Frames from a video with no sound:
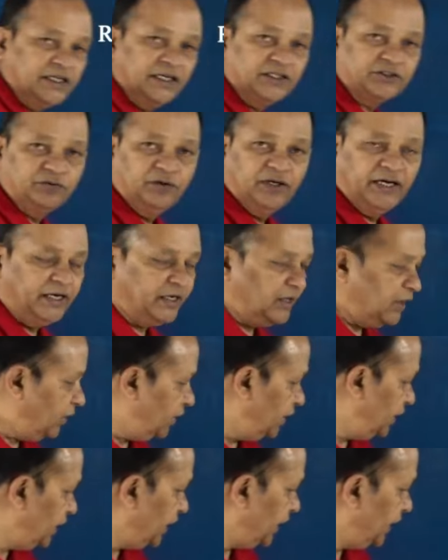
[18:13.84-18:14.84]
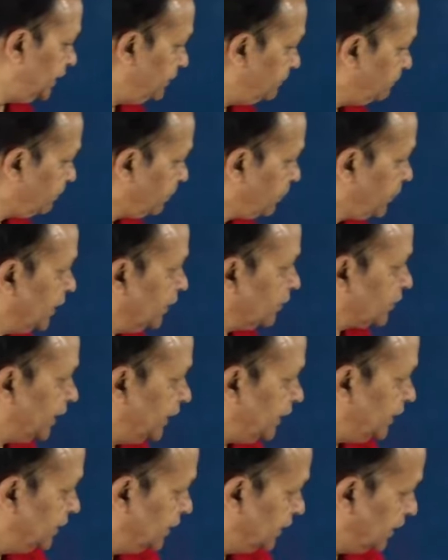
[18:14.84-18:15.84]
case you will get aldehyde.
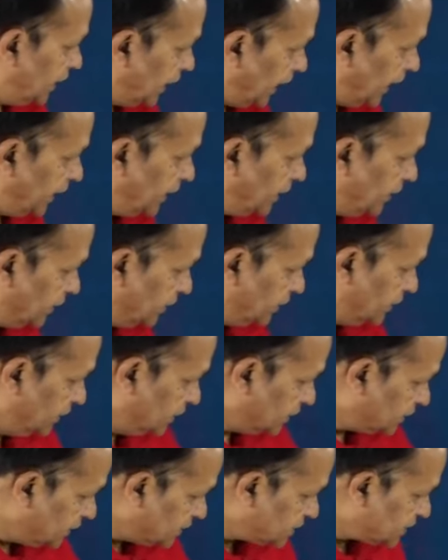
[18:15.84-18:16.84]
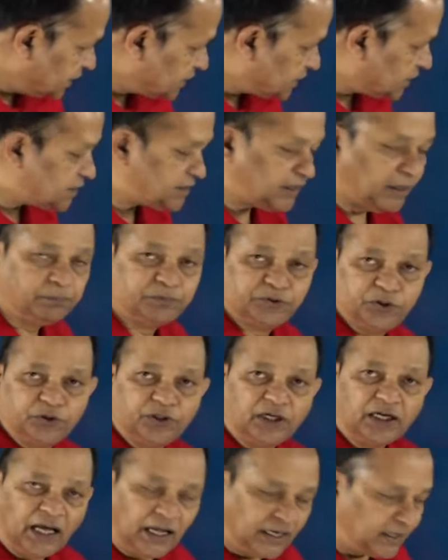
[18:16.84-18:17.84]
Okay? And this is
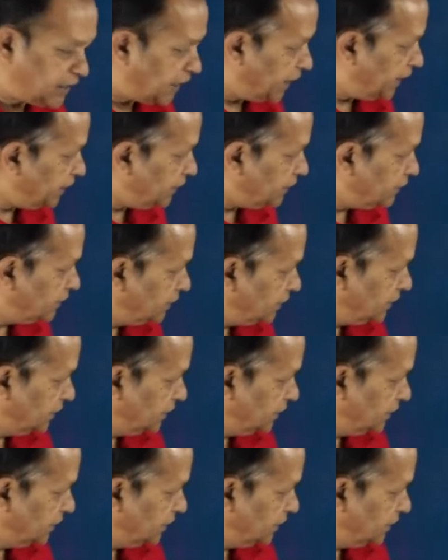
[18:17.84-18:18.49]
substituted alkyne